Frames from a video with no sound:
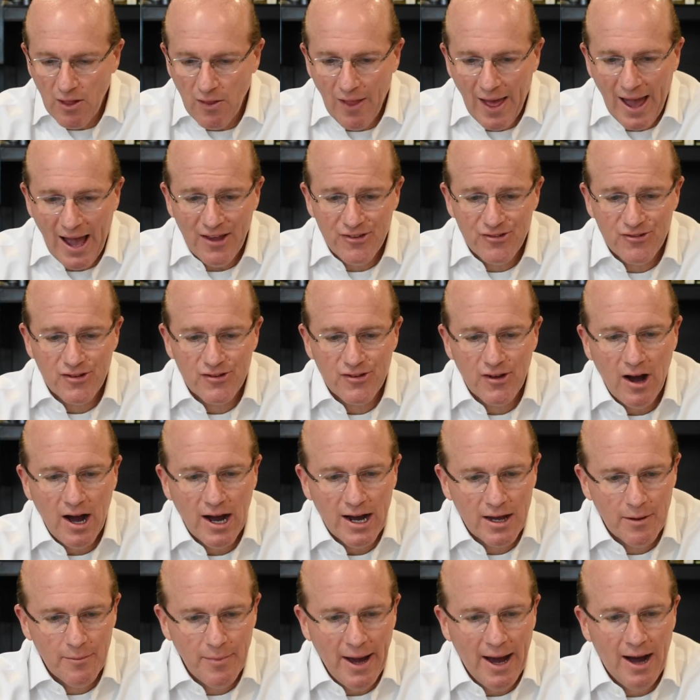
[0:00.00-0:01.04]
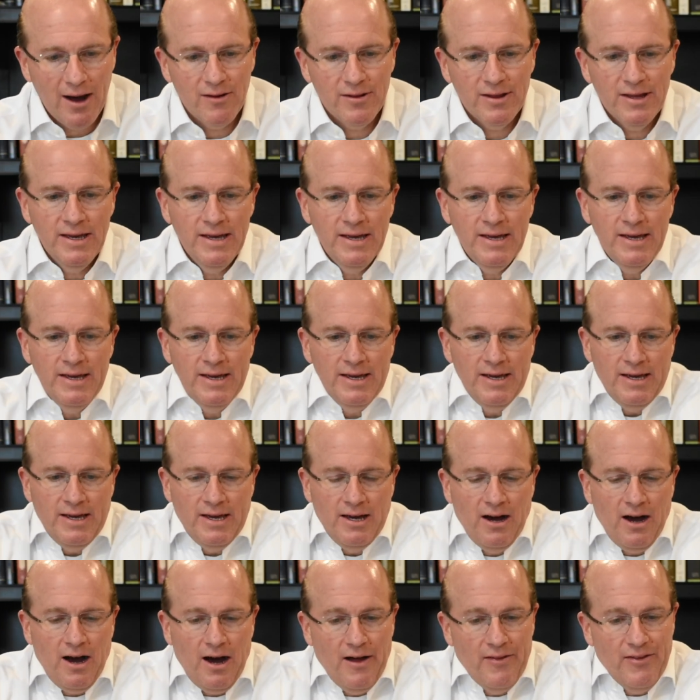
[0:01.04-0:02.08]
The last to talk about
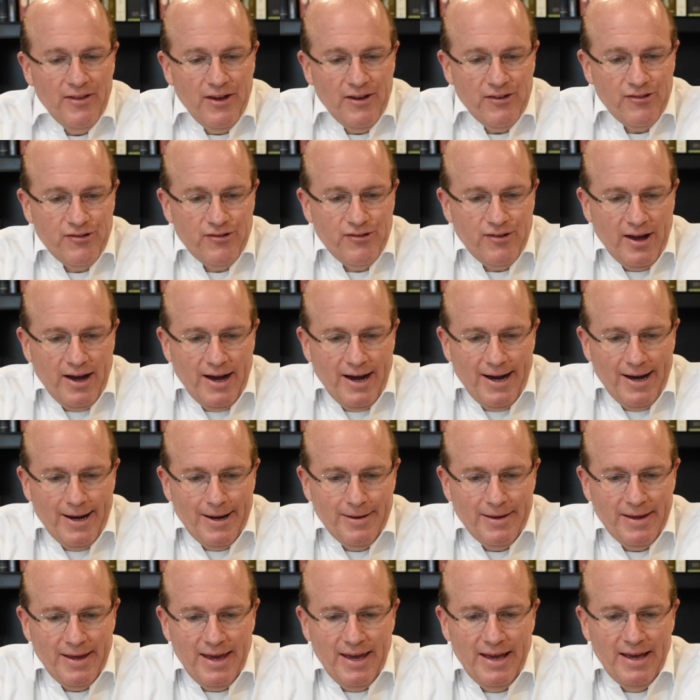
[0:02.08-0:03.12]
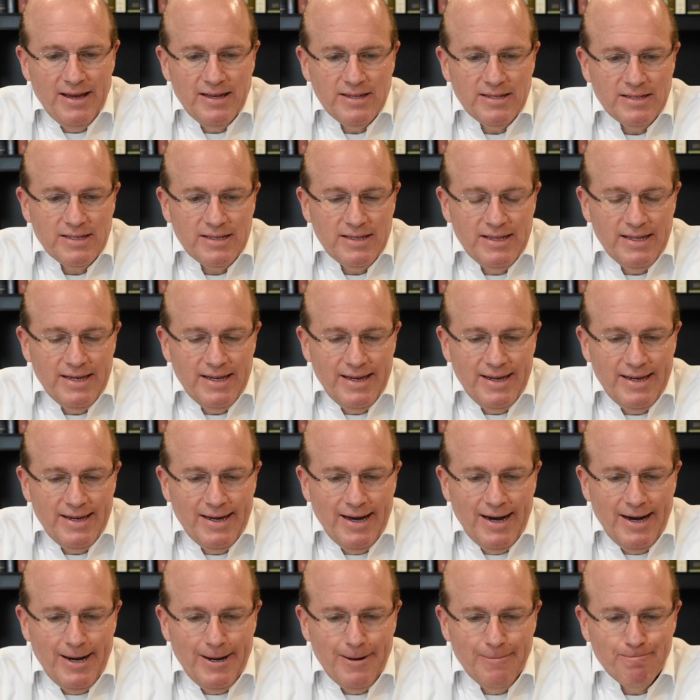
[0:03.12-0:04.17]
on this uh, is
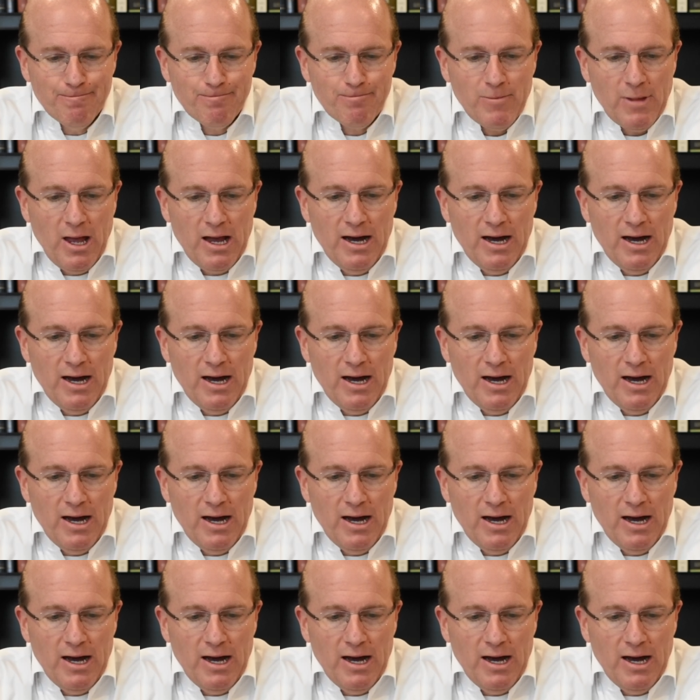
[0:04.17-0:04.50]
the uh,